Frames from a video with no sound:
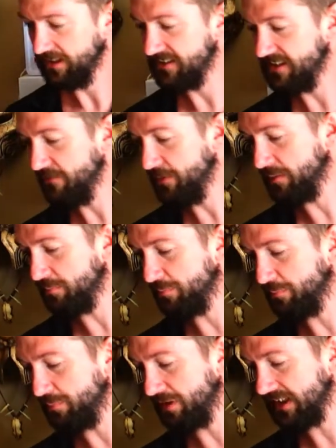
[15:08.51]
see if we can
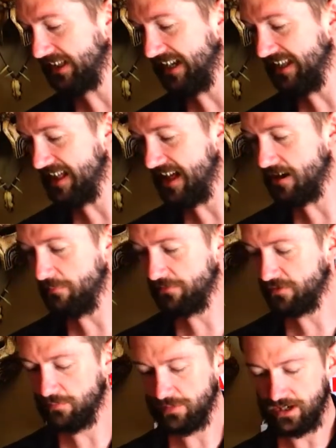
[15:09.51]
play that up for
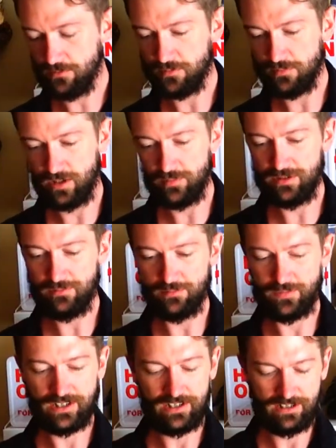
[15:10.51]
a minute with maybe
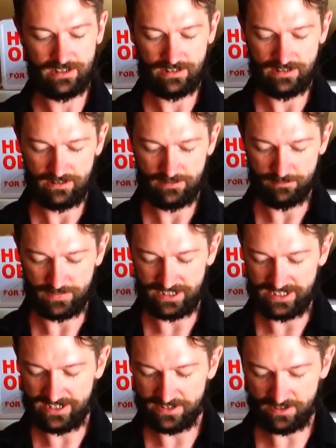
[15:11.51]
my
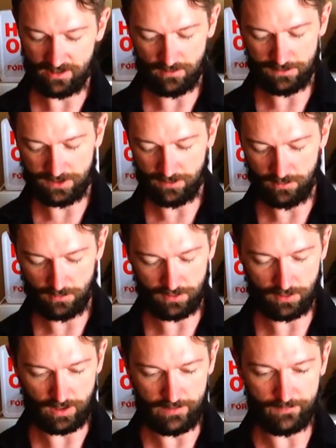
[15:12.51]
latest go-to
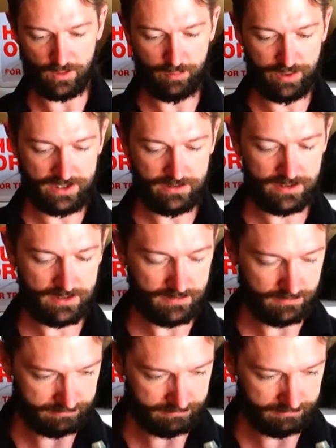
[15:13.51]
grapefruit bitters.